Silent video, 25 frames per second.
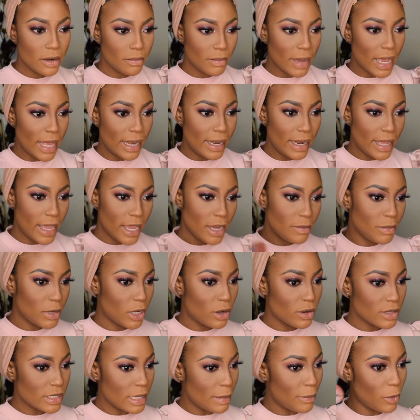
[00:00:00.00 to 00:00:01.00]
in my lane
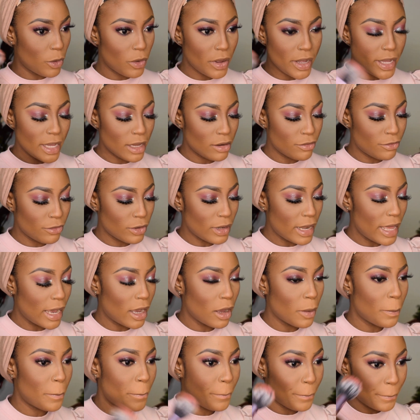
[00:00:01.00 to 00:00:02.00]
because I'm going in for like
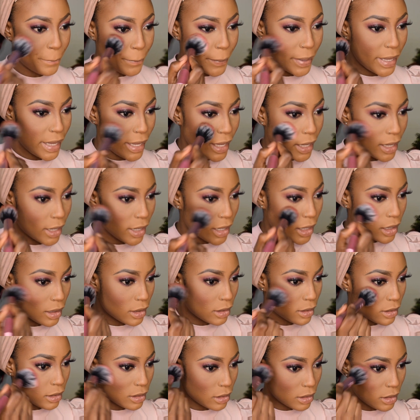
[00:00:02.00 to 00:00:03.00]
a pink
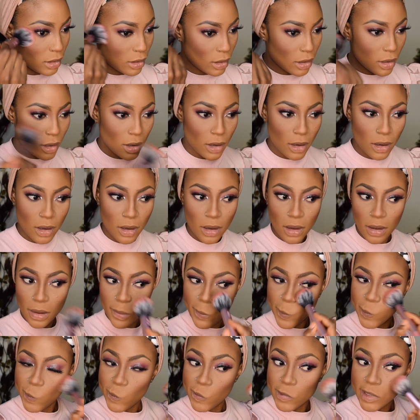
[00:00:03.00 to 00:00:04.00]

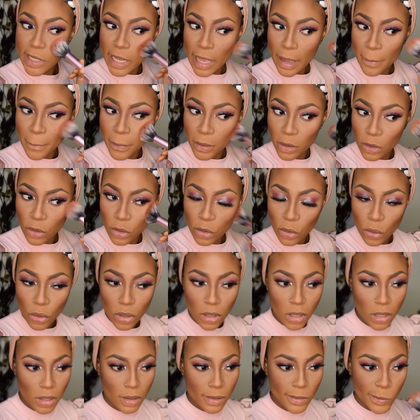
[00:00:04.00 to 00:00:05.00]
type of
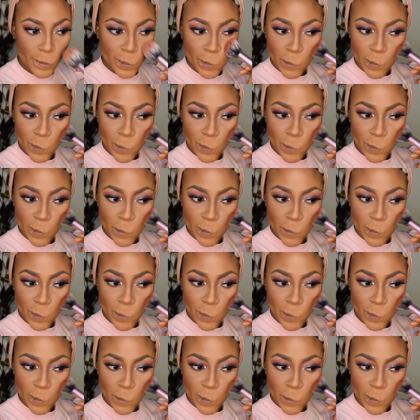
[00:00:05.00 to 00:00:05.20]
look.